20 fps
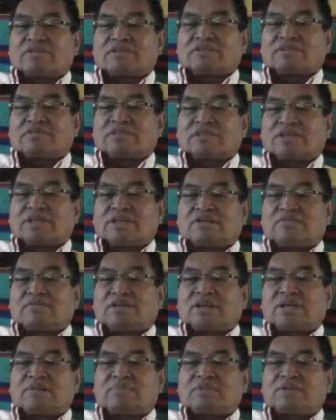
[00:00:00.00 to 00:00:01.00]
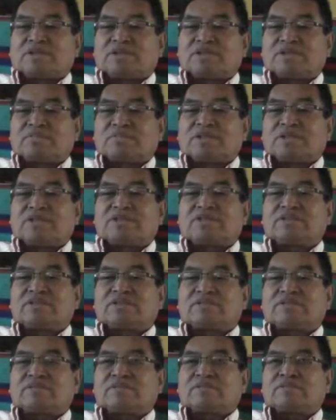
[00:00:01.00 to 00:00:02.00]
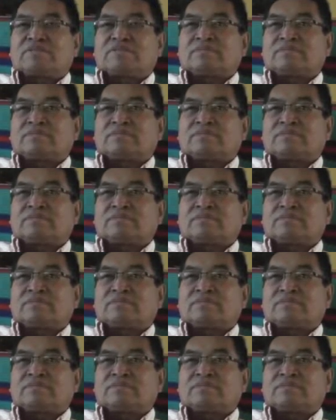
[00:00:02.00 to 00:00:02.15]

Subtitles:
was the one that really pushed me to